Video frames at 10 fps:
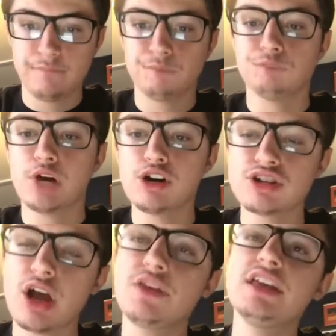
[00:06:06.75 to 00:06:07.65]

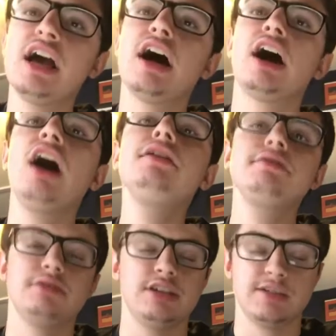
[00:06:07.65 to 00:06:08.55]
versus the
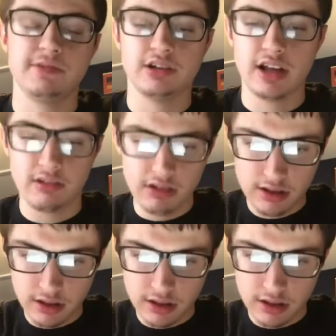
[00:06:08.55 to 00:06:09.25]
Undisputed Era